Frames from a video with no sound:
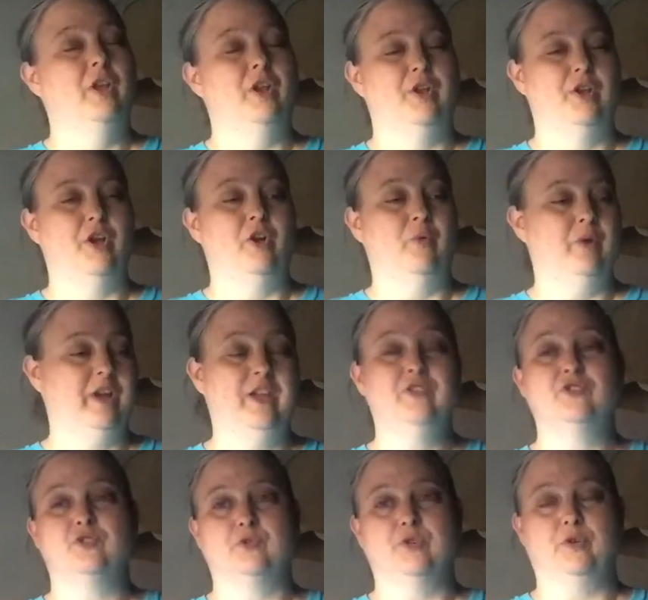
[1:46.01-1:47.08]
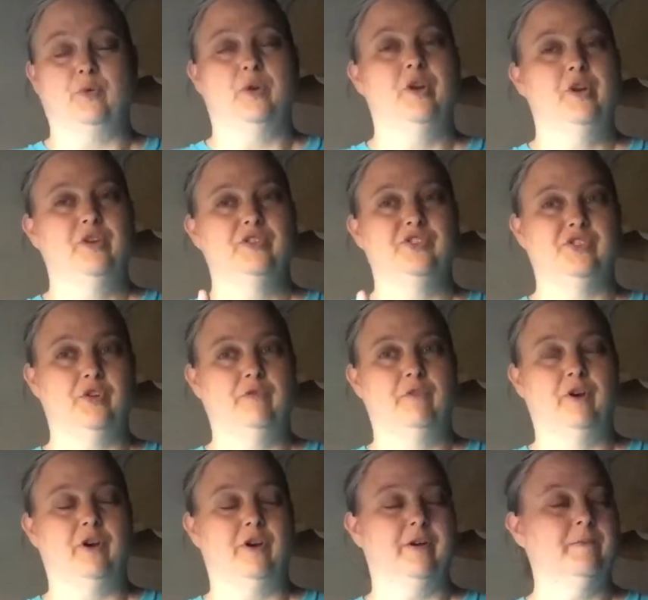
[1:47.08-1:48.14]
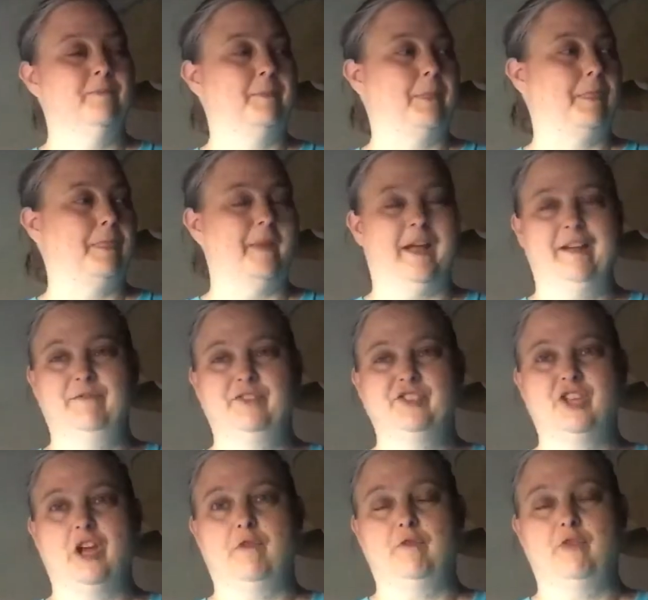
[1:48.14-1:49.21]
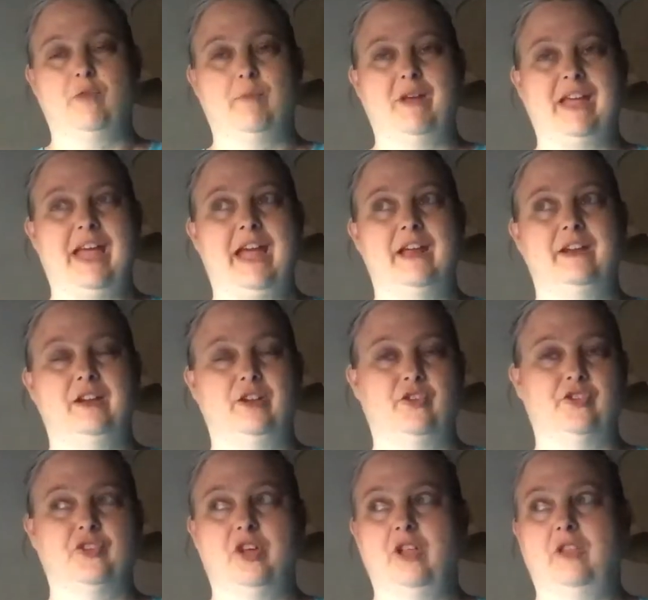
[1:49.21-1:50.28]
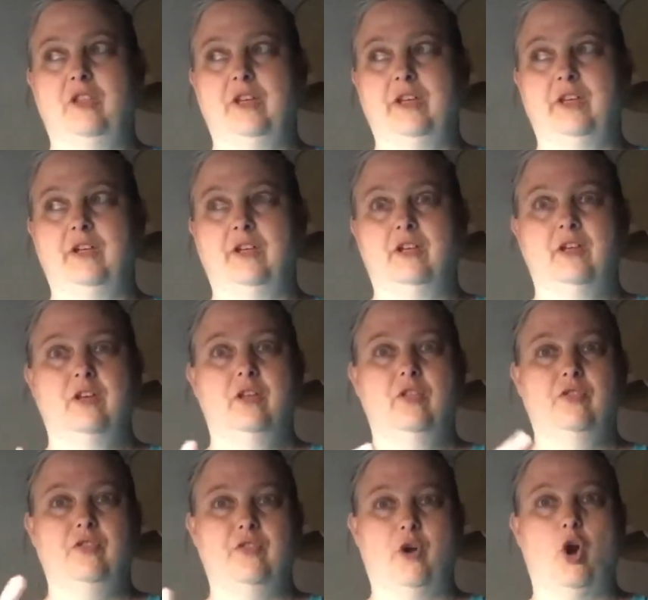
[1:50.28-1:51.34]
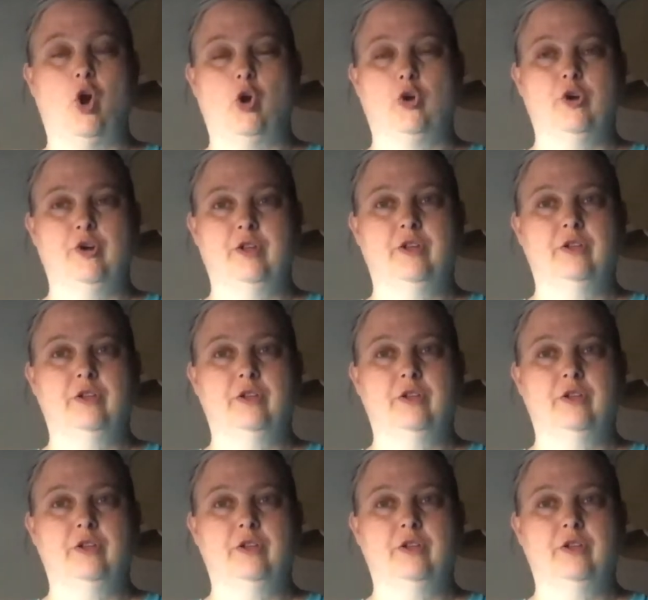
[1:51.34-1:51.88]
No, it's true. So far, I've discovered that my Addi does not like the hard